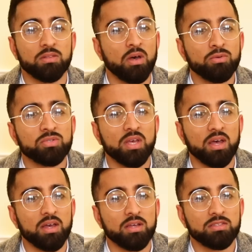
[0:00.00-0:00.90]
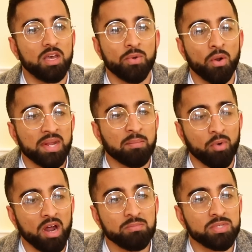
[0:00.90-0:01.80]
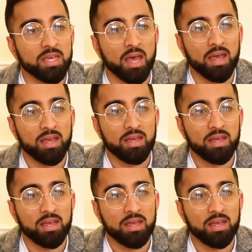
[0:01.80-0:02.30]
No, sir. Sir, we don't take bribes here.